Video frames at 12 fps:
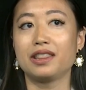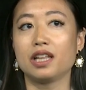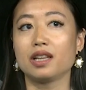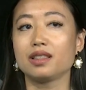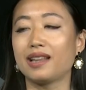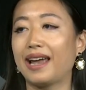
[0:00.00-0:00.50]

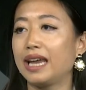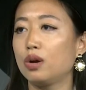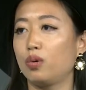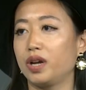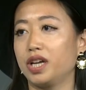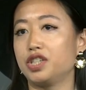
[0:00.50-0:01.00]
the
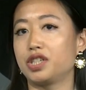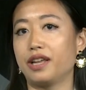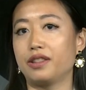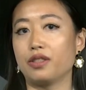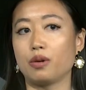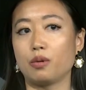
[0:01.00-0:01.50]
language
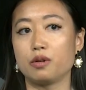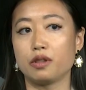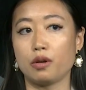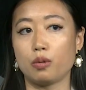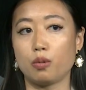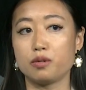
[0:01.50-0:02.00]
and
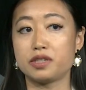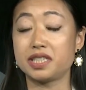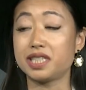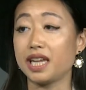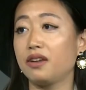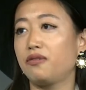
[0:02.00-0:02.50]
the
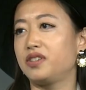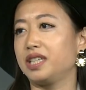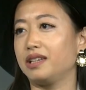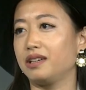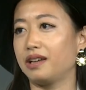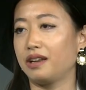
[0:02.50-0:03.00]

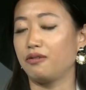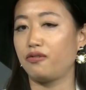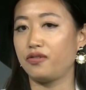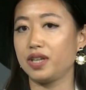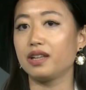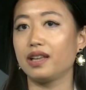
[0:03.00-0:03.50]
safety and
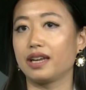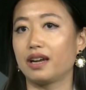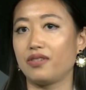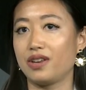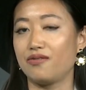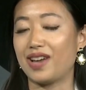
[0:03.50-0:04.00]
feeling
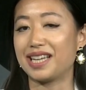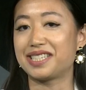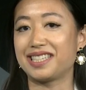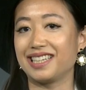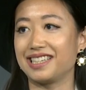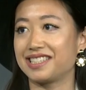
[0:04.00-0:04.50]
of
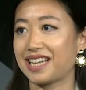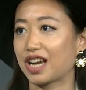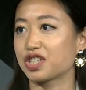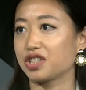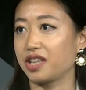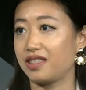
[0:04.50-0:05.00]
investing is
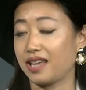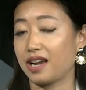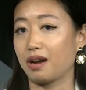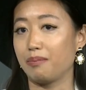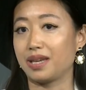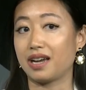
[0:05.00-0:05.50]
actually
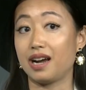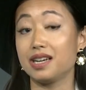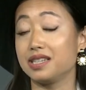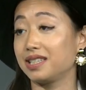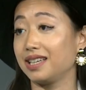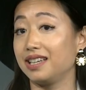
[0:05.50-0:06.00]
there,
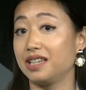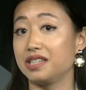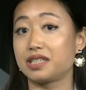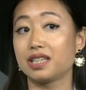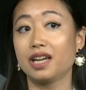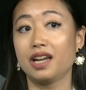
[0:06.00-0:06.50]
because it
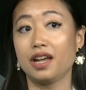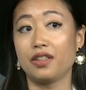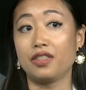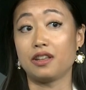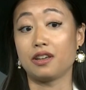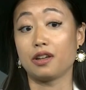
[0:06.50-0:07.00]
is
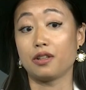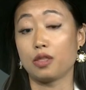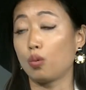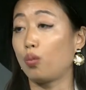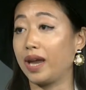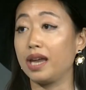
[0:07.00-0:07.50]
the
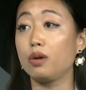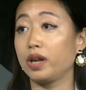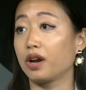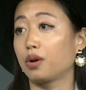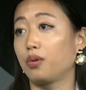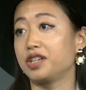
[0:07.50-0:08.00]
way
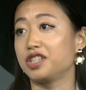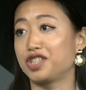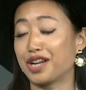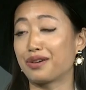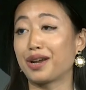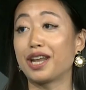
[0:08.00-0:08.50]
we are going to
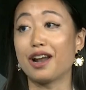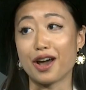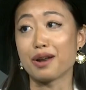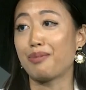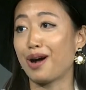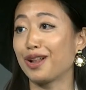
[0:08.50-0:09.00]
generate
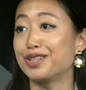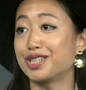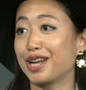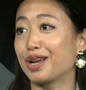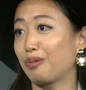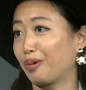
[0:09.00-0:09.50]

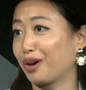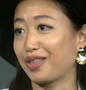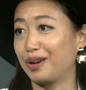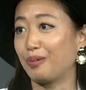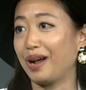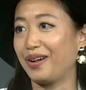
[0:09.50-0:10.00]
unapologetic worth
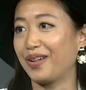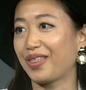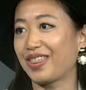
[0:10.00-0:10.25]
and wealth.